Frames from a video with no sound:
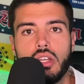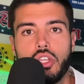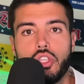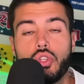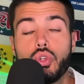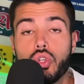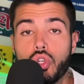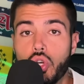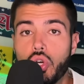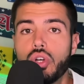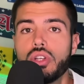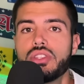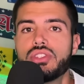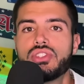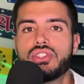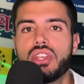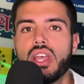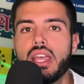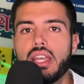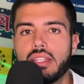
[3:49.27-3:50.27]
you could
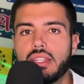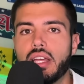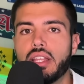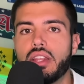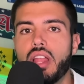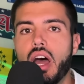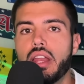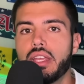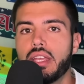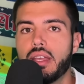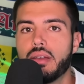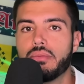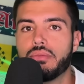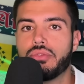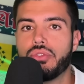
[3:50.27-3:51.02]
say that Nottingham